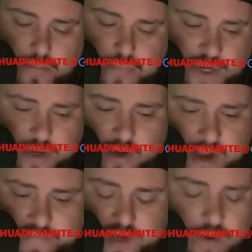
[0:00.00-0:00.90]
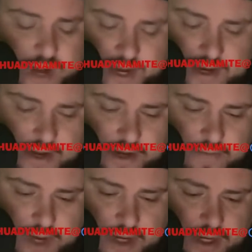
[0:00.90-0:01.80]
but you don't have to go hand out your
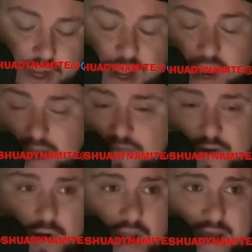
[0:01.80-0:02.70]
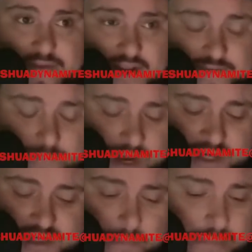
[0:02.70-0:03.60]
money. And if you don't have enough
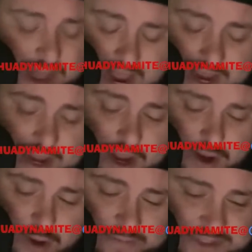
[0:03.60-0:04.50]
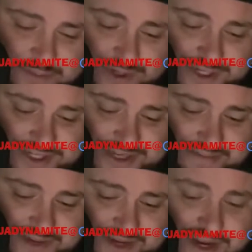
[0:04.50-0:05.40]
money to buy a homeless person
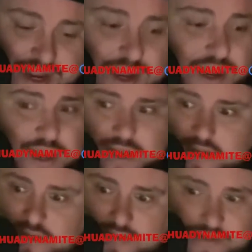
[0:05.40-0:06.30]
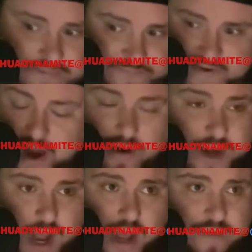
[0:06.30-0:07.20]
something, fair
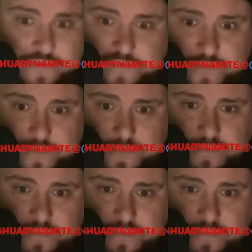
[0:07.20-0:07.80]
enough.